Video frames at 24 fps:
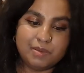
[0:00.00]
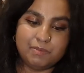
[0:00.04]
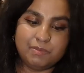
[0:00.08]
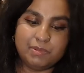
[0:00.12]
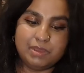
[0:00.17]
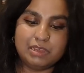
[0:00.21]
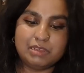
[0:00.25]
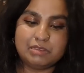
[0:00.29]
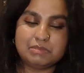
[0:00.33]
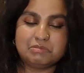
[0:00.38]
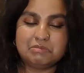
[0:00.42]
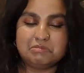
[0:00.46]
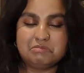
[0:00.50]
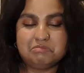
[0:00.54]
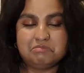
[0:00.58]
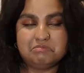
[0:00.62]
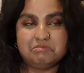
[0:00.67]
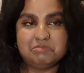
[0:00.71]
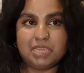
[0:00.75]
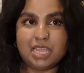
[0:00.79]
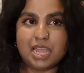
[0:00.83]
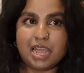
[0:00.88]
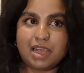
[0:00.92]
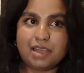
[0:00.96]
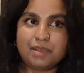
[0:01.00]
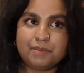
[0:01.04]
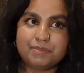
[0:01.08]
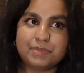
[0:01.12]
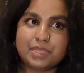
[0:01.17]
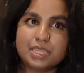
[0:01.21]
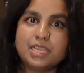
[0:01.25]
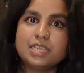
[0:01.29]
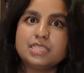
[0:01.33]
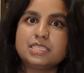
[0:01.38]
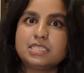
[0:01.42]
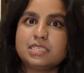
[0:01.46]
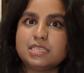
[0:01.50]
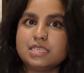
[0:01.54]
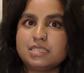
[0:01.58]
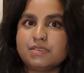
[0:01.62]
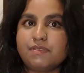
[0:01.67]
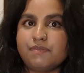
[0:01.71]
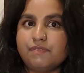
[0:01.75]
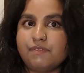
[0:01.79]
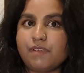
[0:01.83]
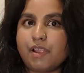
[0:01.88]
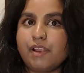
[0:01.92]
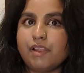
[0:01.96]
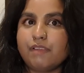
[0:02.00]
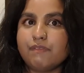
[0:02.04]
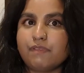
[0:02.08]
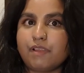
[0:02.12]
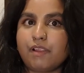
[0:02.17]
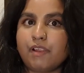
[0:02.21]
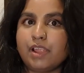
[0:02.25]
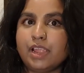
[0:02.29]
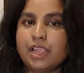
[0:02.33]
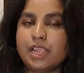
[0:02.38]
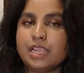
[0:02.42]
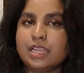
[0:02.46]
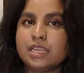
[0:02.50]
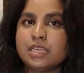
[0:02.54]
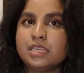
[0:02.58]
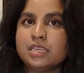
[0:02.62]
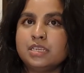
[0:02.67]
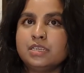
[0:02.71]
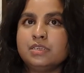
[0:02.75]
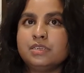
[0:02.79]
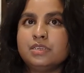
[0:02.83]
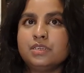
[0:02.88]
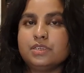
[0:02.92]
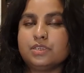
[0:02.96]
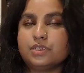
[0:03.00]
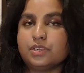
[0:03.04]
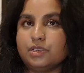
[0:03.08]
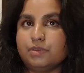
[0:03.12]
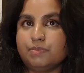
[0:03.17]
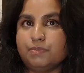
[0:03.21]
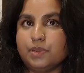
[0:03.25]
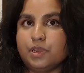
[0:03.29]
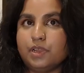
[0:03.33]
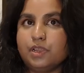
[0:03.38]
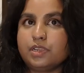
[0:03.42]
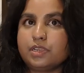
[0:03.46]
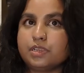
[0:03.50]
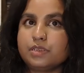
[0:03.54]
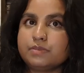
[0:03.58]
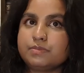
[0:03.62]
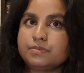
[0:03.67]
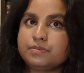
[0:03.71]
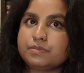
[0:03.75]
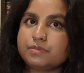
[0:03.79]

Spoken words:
But yeah, it's a very, very good book.